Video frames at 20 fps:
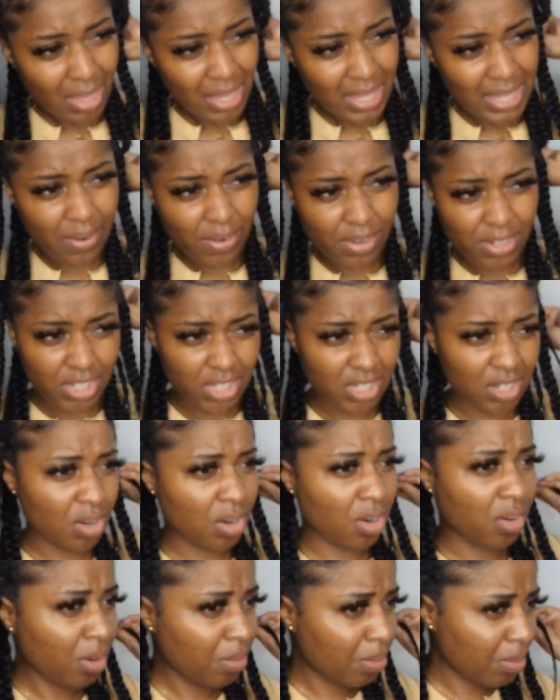That was just a
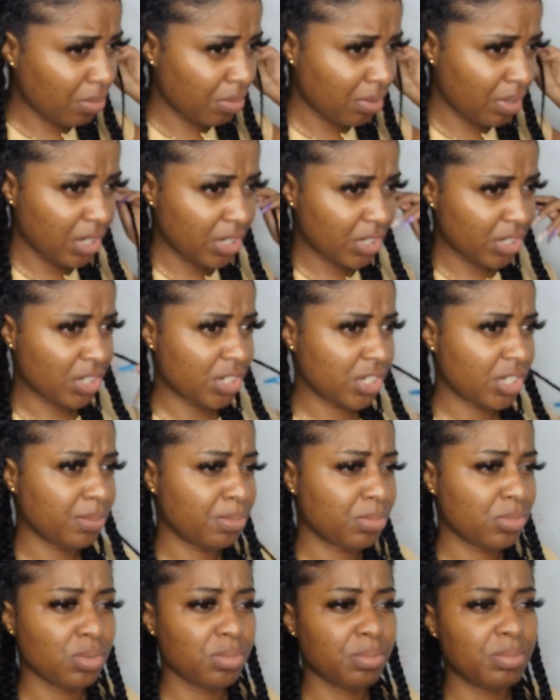horrible relationship
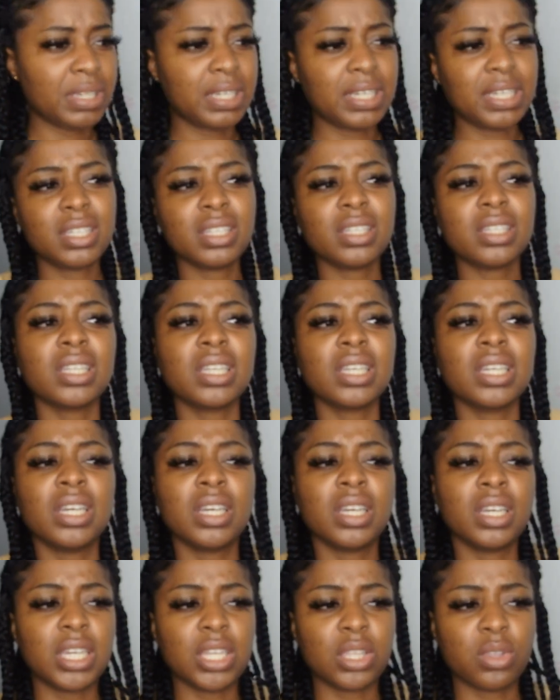to be in.
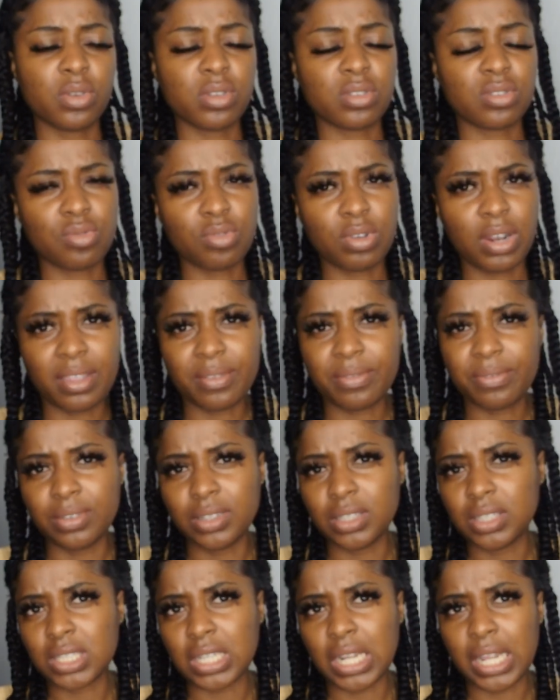It was good at
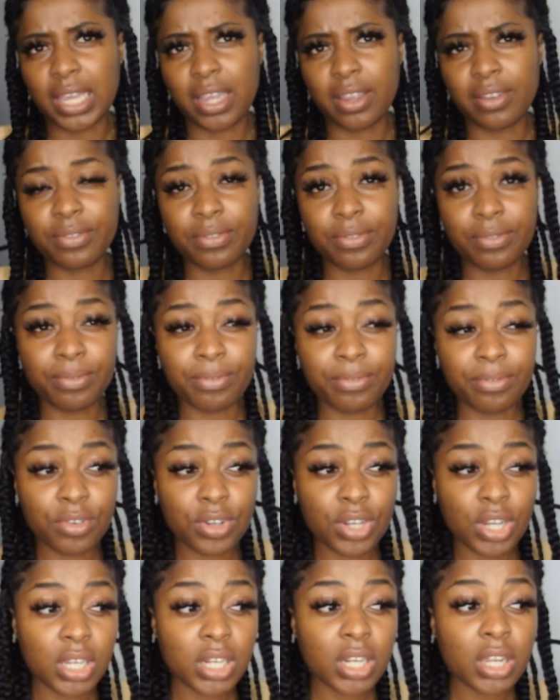first, like
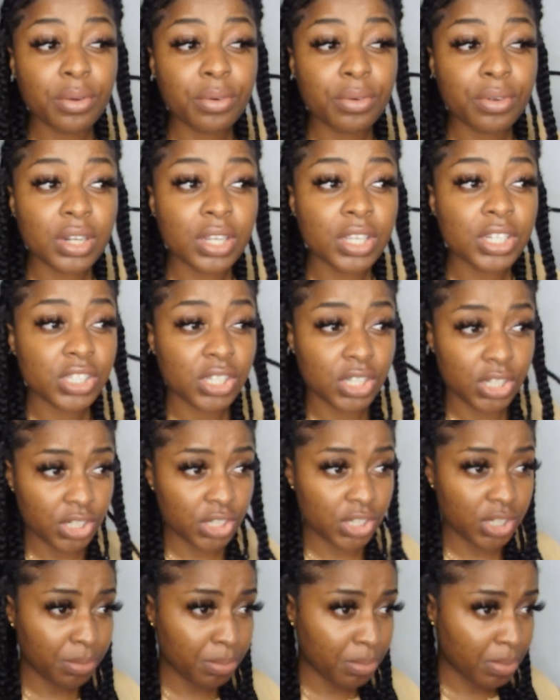every other
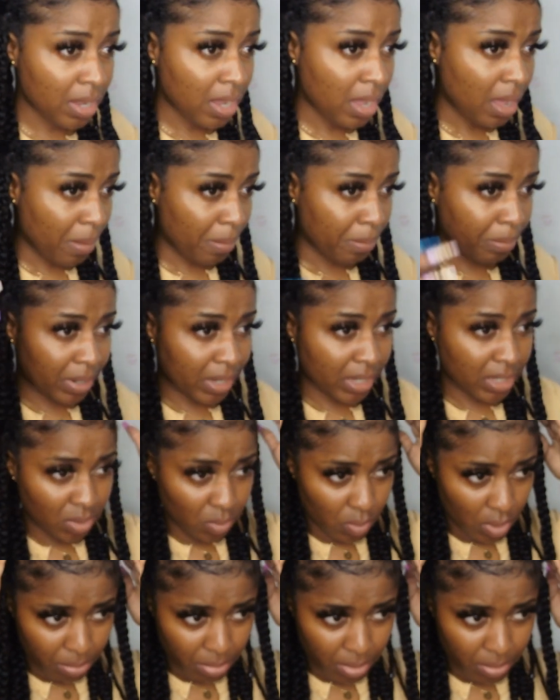relationship, but
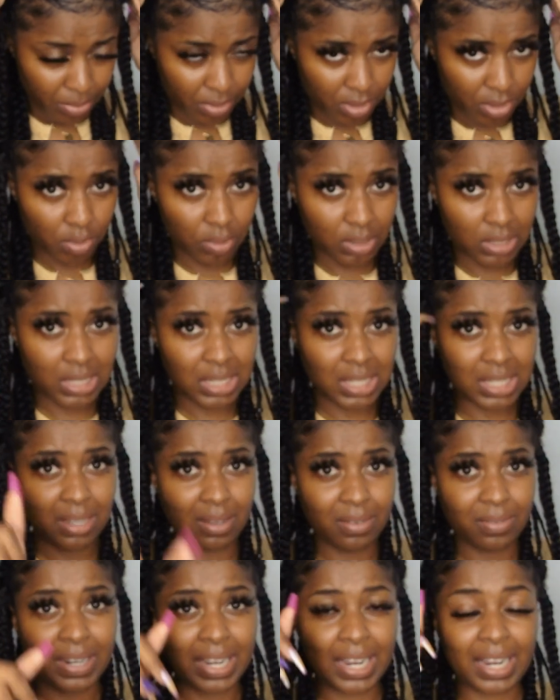when people doing
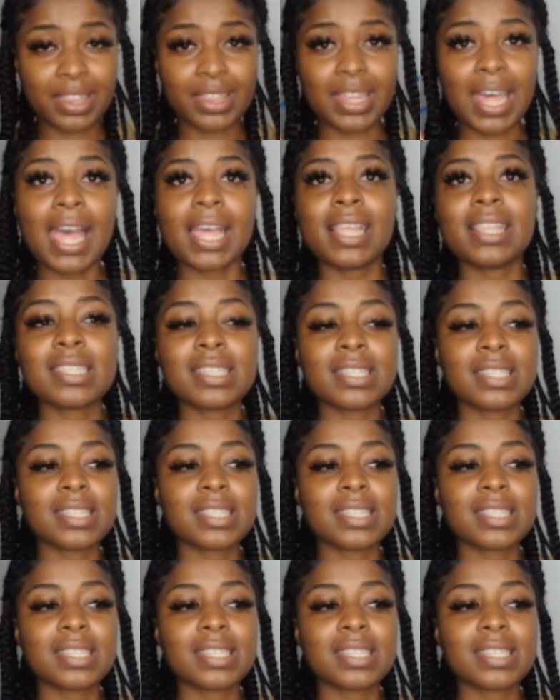stuff like that,